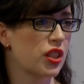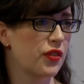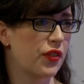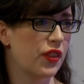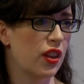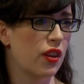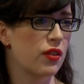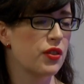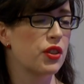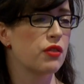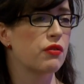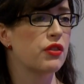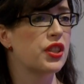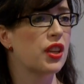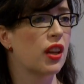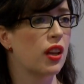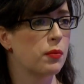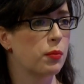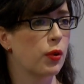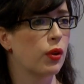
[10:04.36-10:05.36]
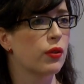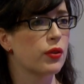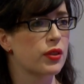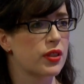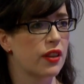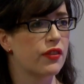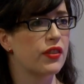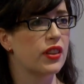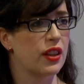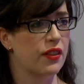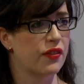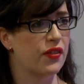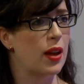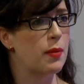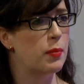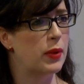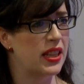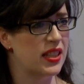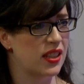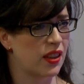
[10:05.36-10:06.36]
for those who returned, but also for their
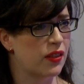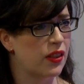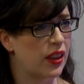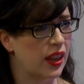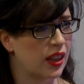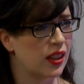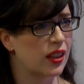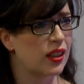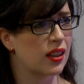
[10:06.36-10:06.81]
families, I think.